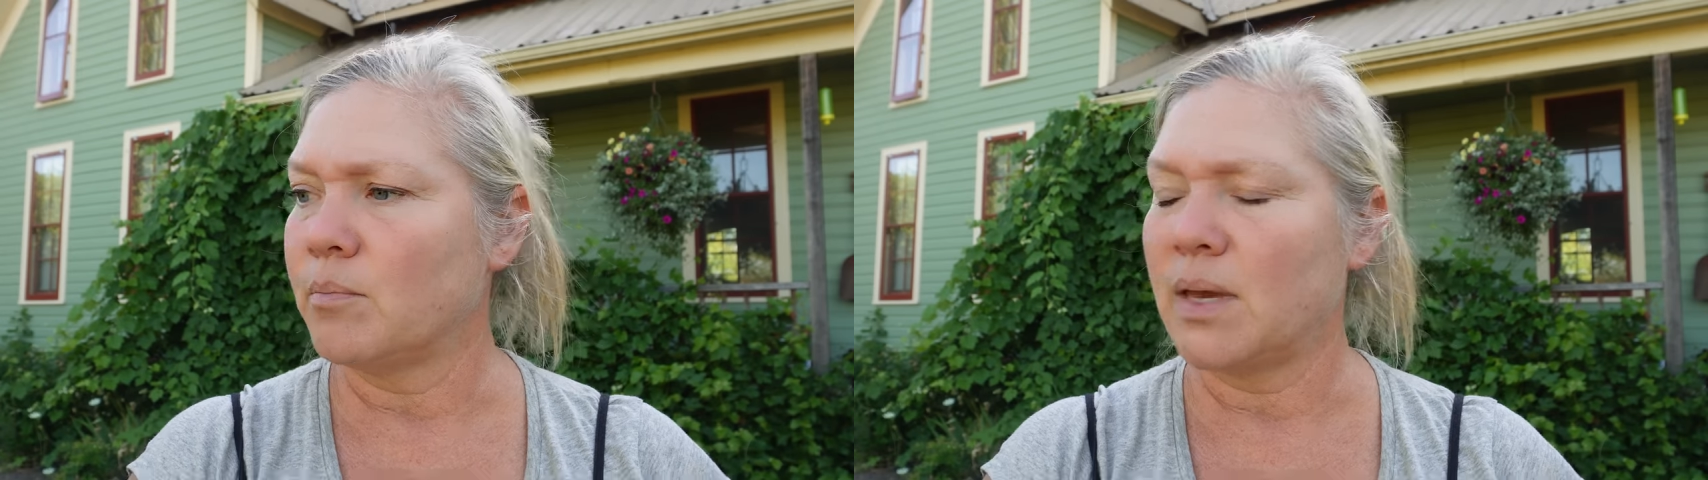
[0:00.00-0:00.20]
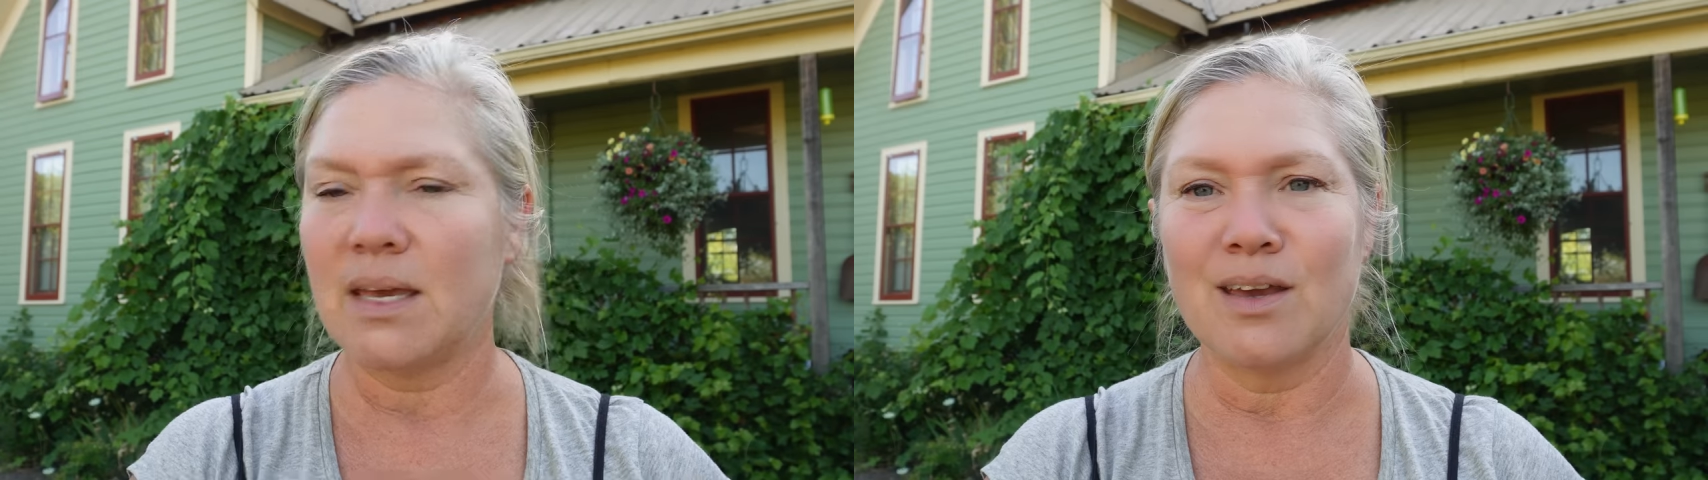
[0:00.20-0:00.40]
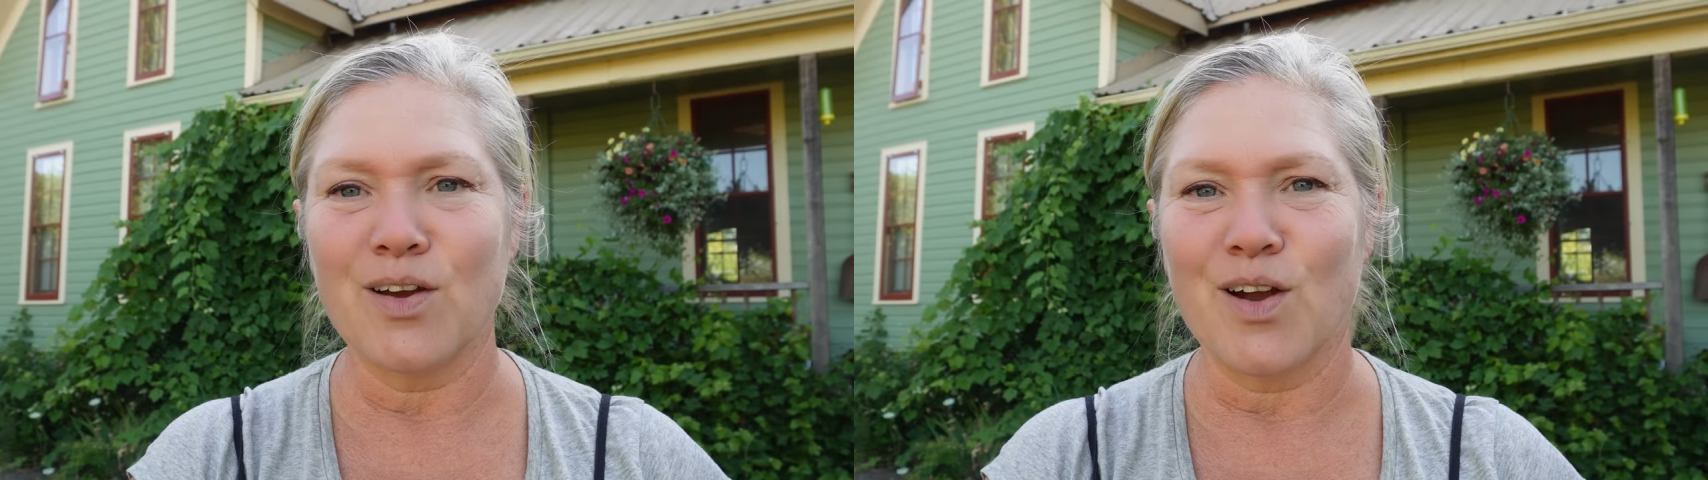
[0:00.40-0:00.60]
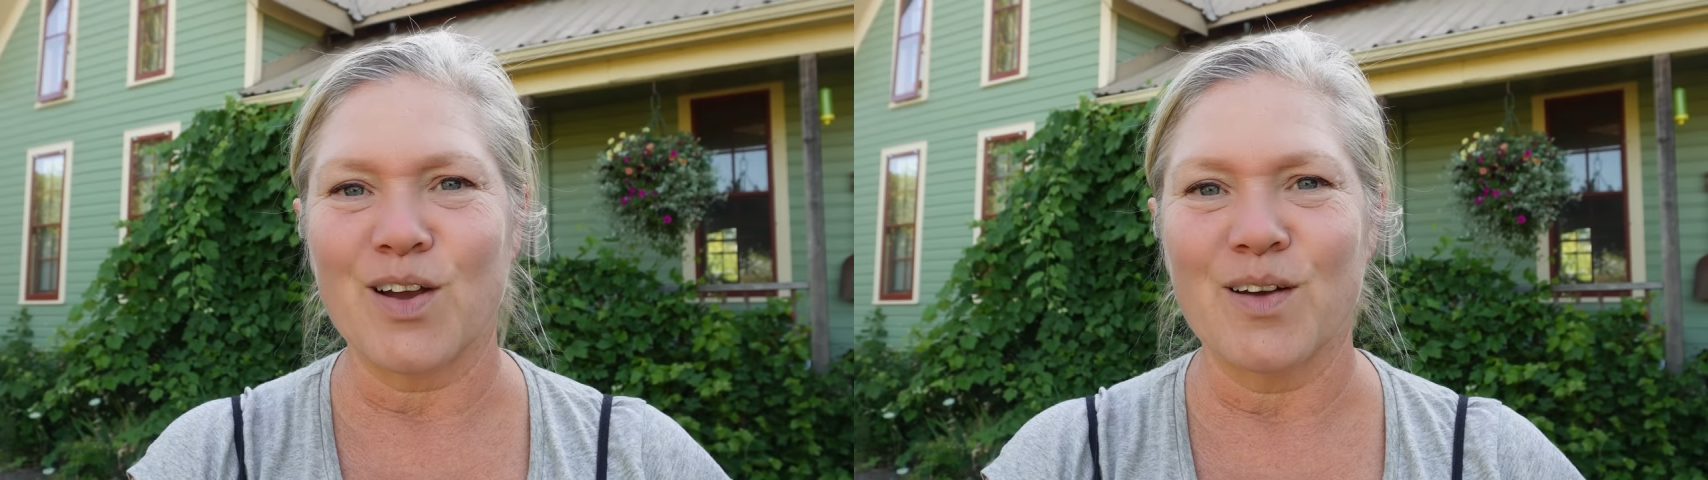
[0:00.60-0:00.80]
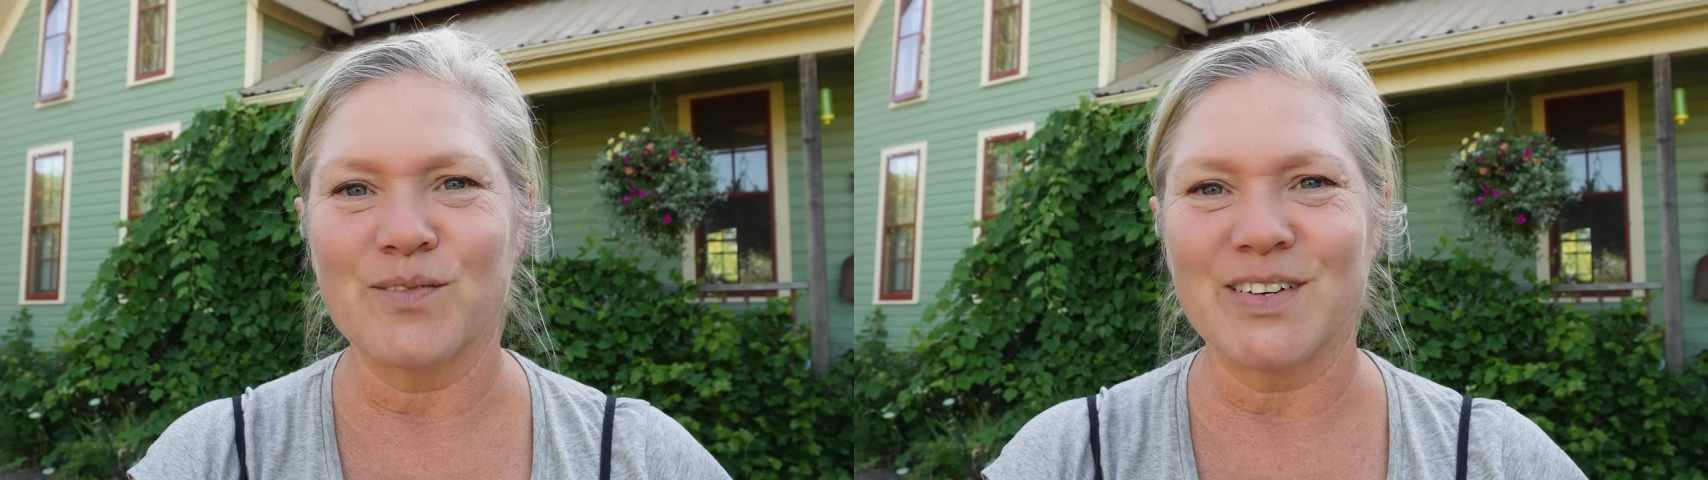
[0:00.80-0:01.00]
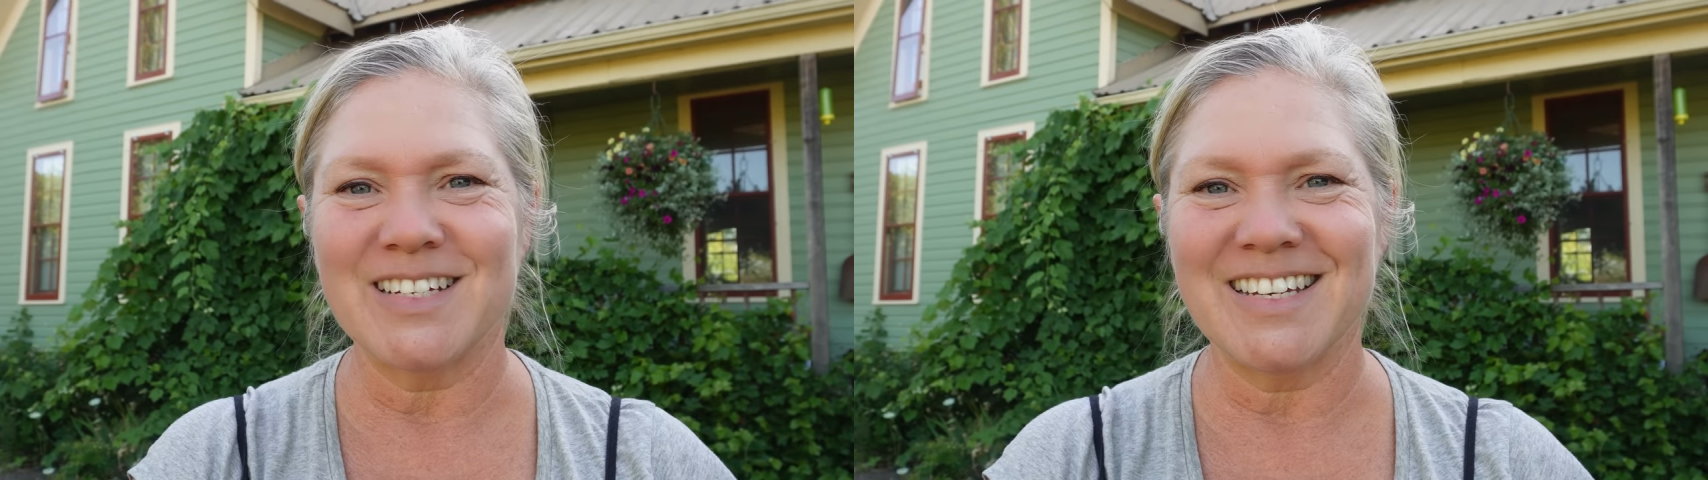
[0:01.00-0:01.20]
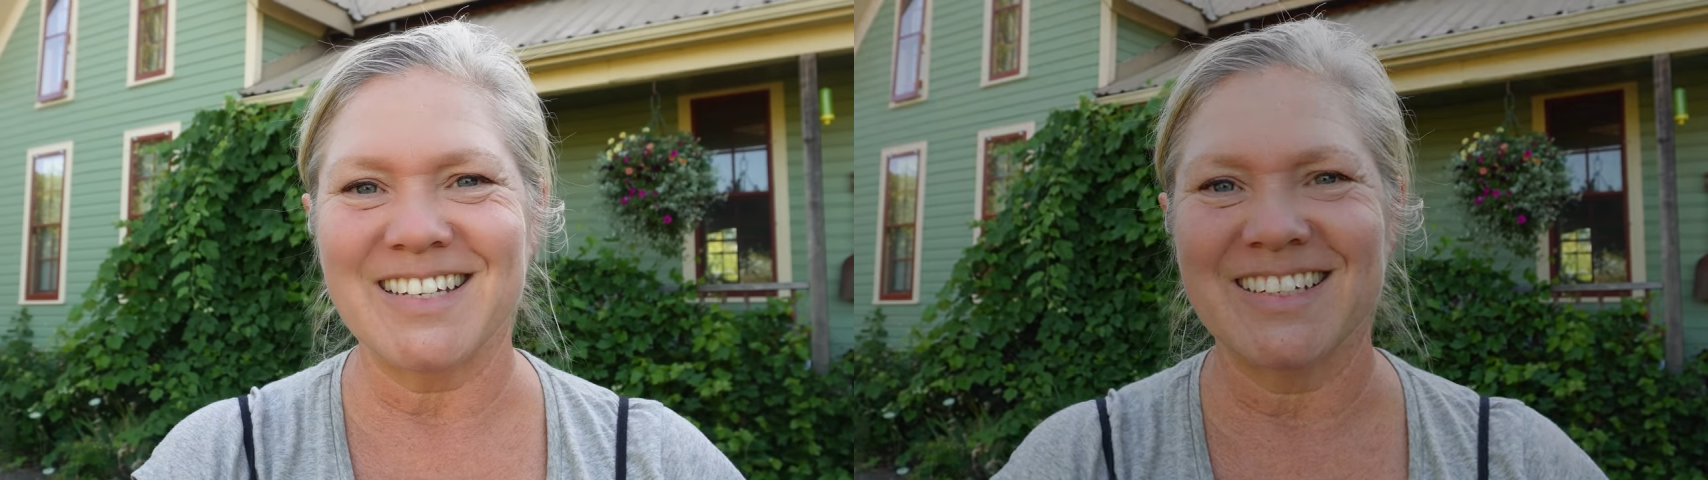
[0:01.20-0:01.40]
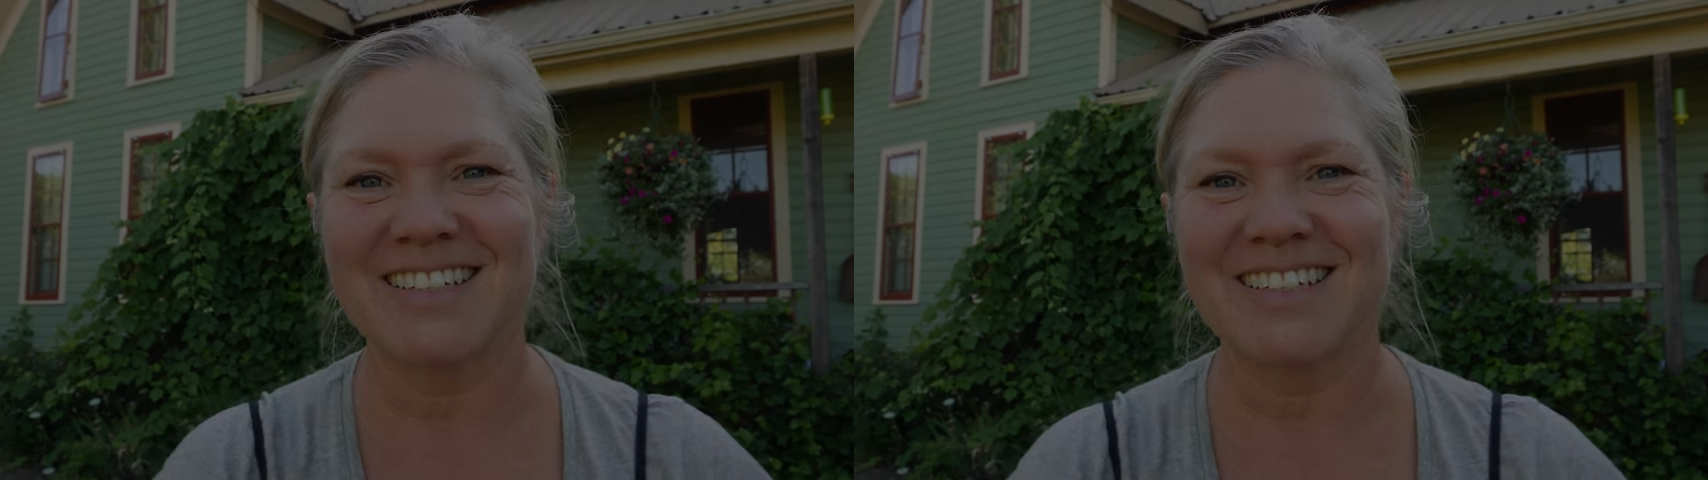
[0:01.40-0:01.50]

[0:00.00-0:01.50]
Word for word: making our comfrey tea.